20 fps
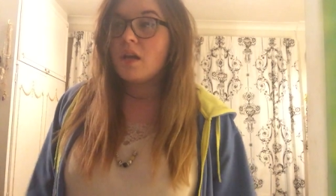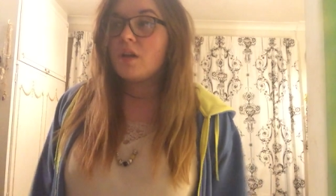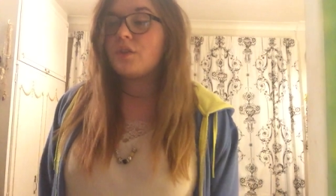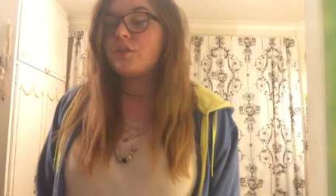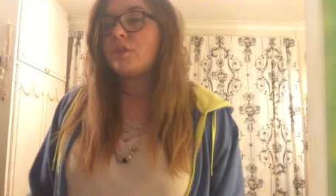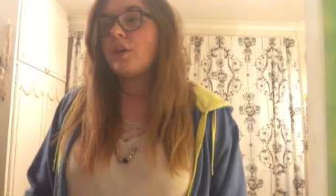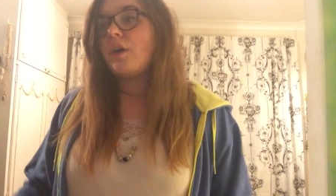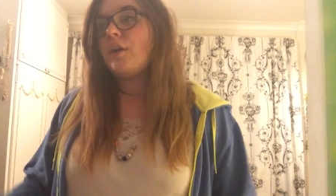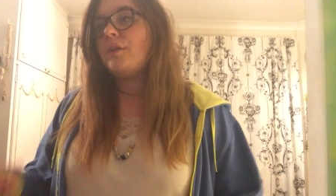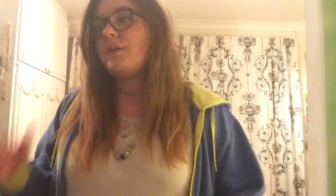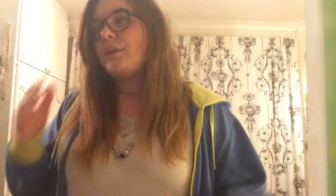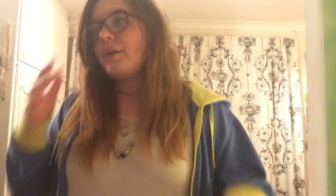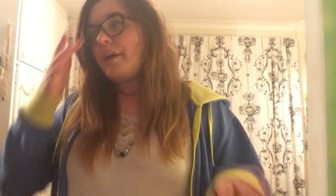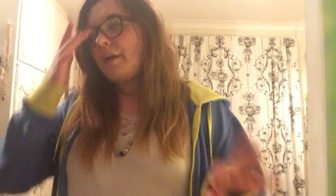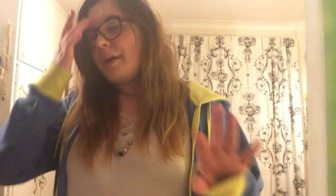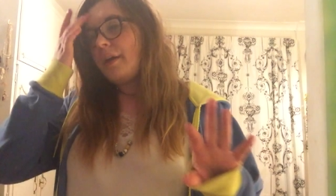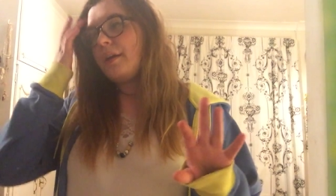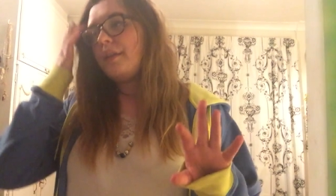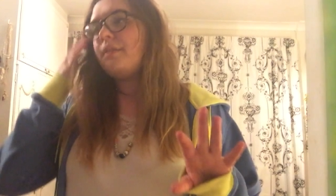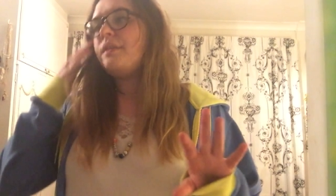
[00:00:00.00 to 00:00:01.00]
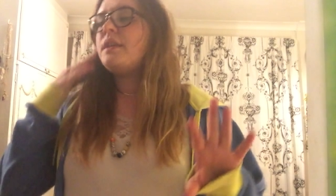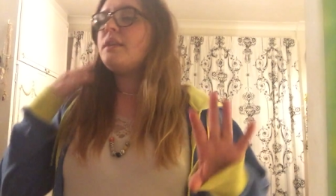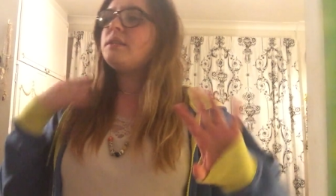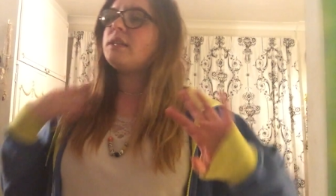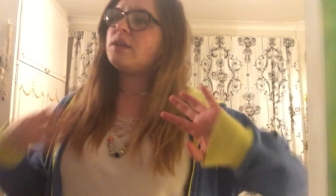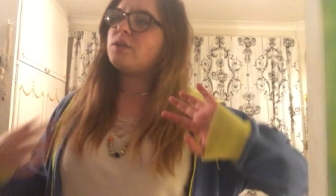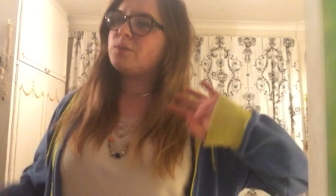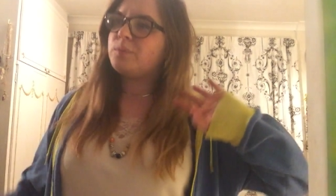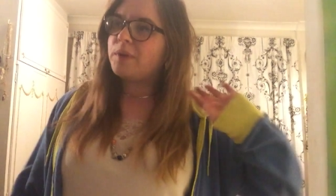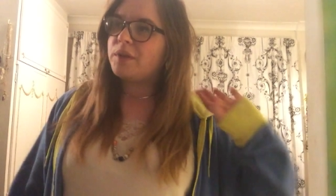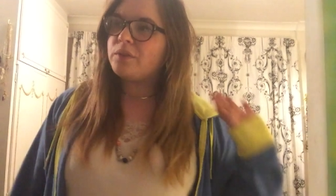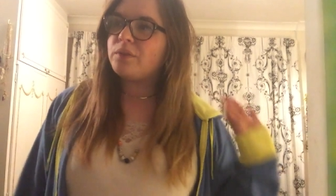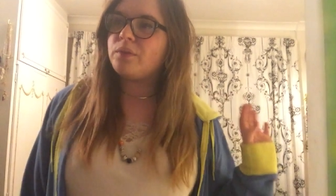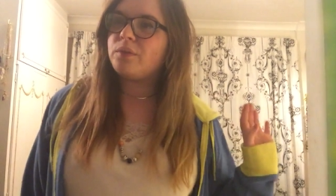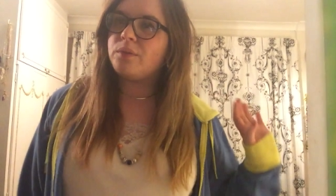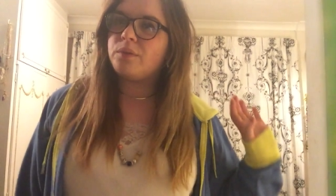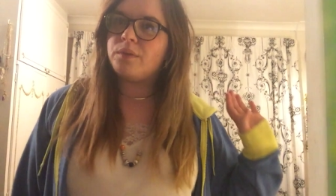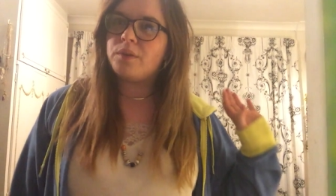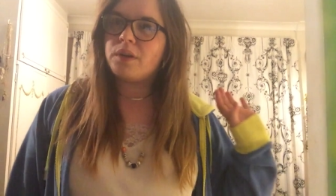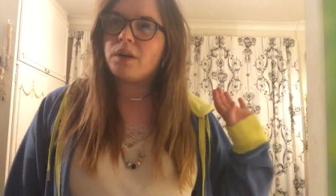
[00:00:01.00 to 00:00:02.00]
So this actual
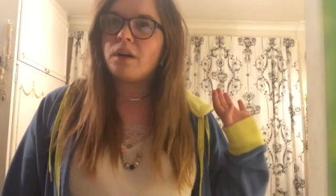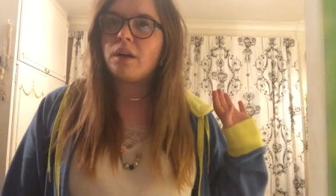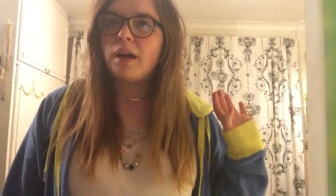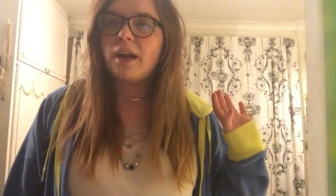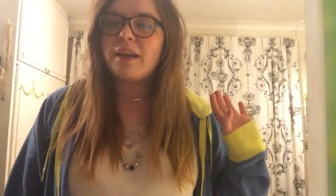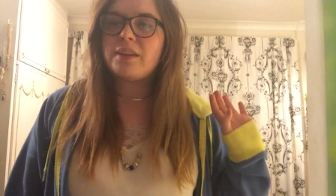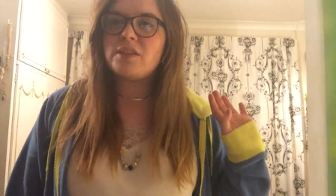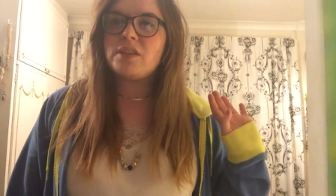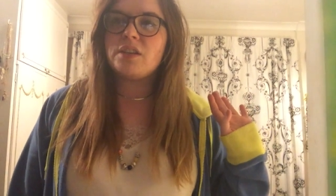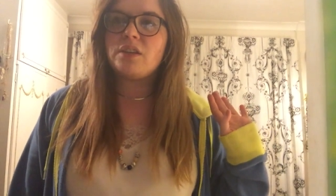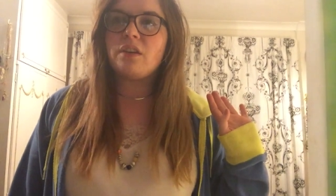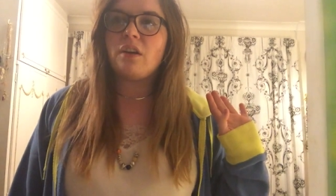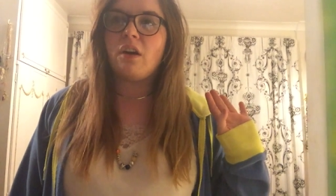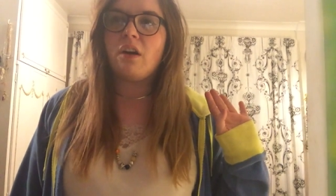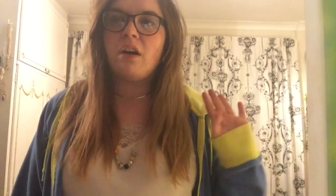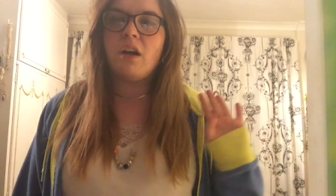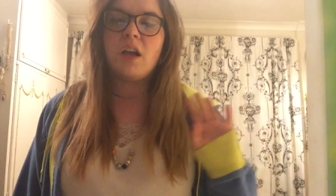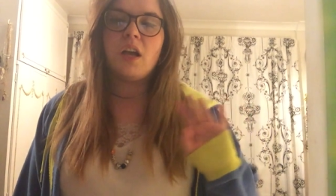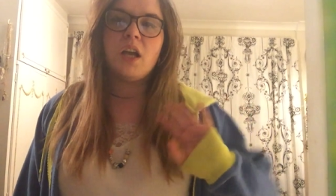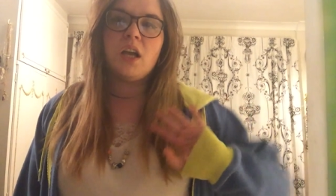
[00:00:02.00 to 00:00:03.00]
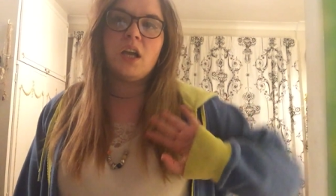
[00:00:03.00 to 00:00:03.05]
bundle I actually got